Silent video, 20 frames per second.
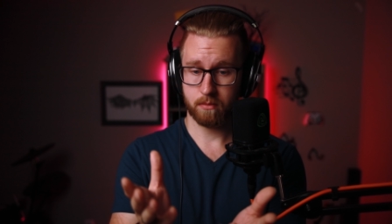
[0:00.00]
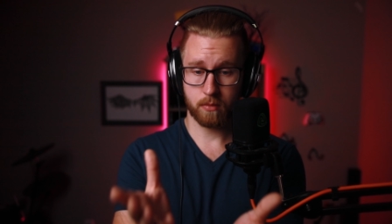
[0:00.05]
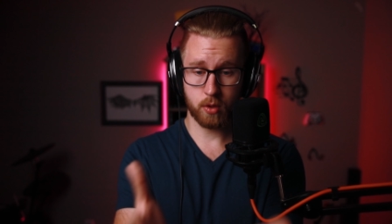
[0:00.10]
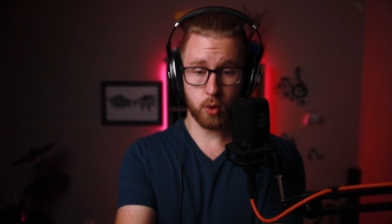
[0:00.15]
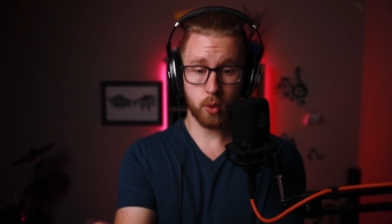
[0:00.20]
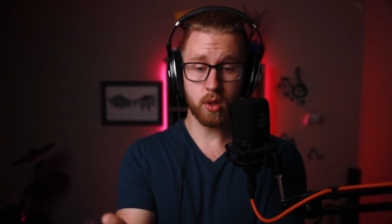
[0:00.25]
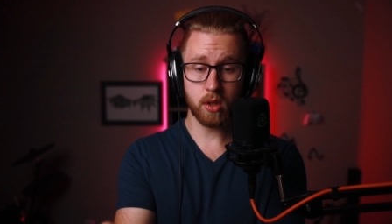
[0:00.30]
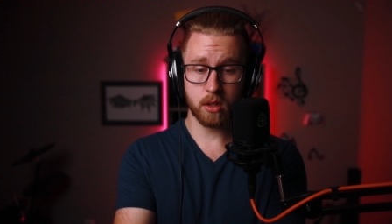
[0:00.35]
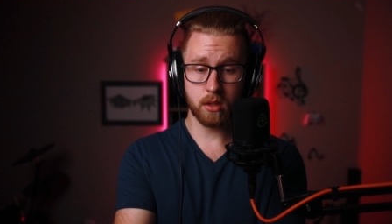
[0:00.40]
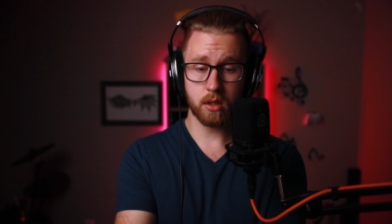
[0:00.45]

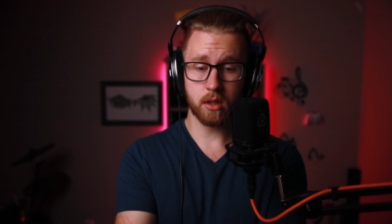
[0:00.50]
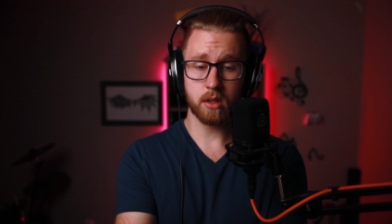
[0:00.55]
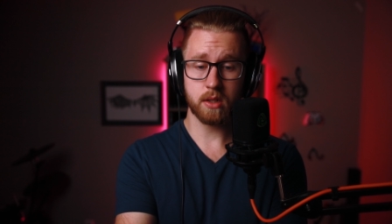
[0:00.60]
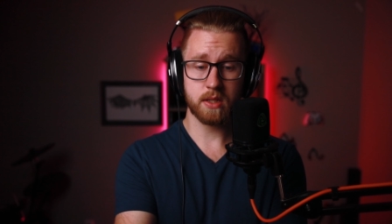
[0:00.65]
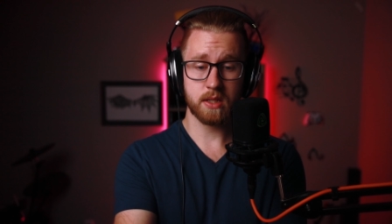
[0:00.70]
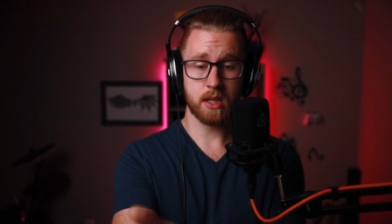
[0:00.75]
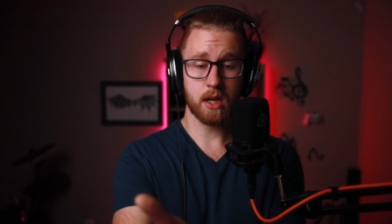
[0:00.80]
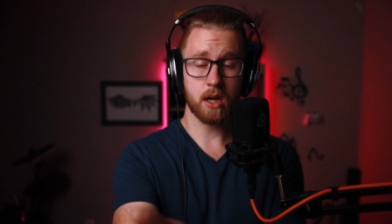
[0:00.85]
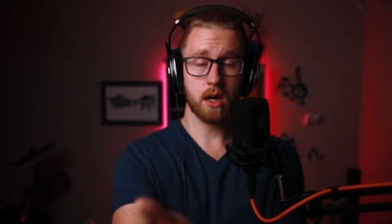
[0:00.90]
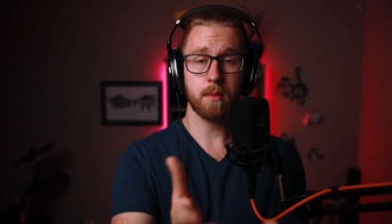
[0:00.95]
You could literally
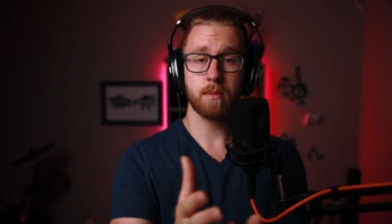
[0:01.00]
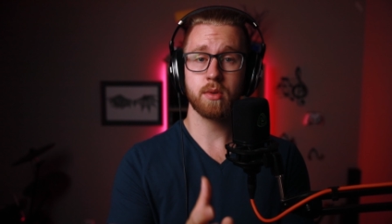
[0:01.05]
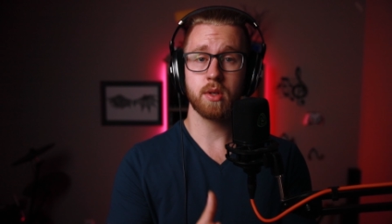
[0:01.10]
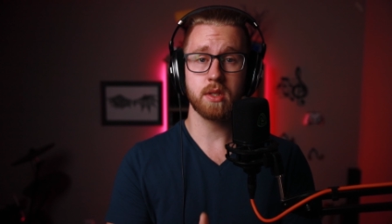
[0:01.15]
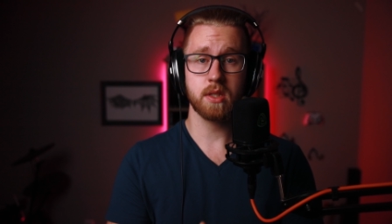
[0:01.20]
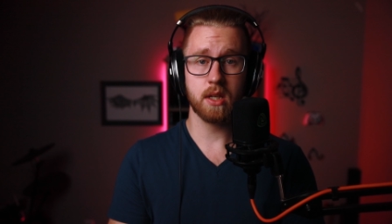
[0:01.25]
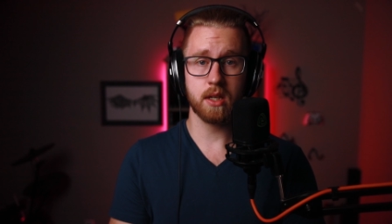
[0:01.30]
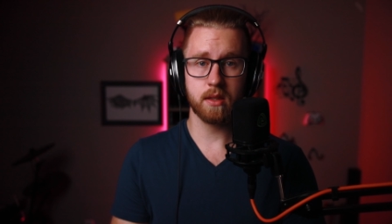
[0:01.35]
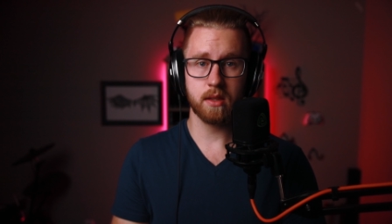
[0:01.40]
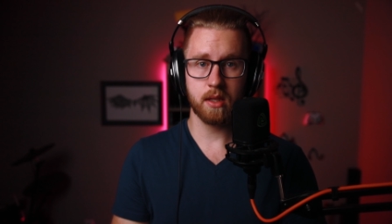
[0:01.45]
set it up
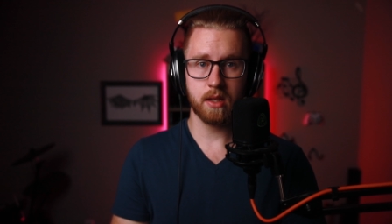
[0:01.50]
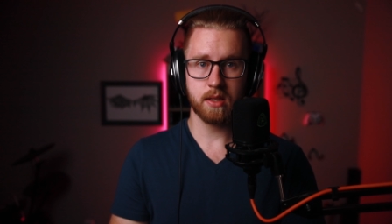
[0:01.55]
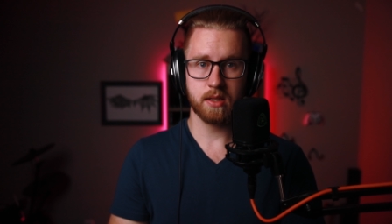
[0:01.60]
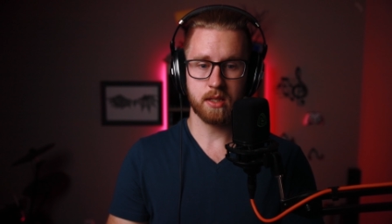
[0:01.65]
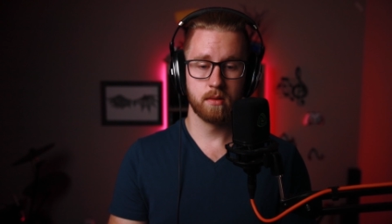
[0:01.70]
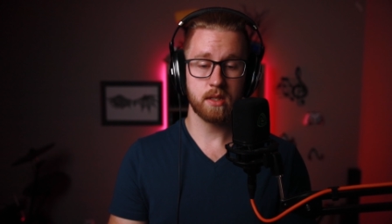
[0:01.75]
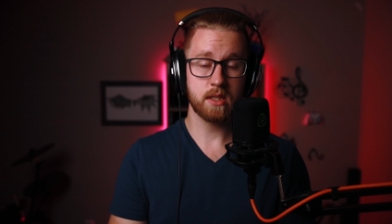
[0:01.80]
just like this.